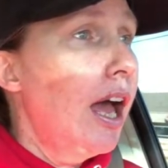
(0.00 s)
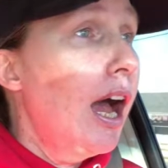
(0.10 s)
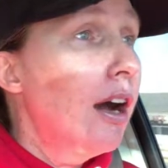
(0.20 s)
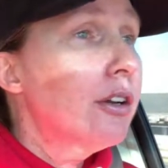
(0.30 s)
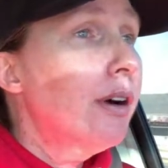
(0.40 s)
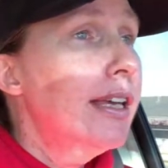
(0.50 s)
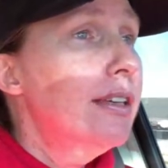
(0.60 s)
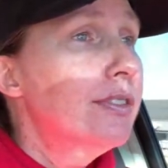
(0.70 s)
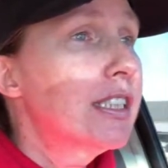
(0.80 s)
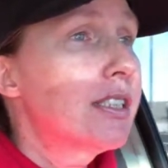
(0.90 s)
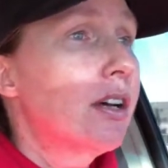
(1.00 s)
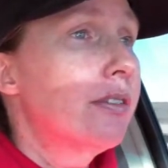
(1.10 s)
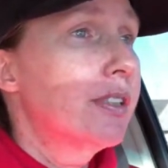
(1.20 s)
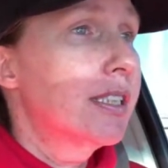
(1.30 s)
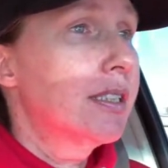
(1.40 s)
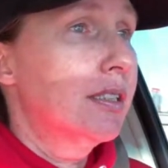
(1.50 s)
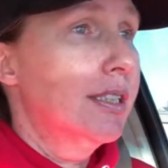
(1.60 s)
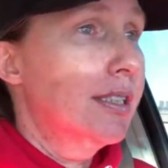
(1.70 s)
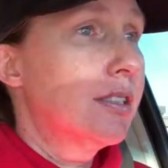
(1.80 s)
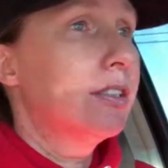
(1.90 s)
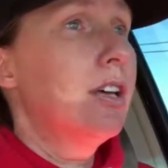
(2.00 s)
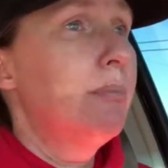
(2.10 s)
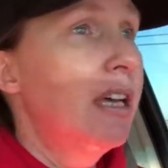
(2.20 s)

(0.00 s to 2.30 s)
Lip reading: how do I even solve this dilemma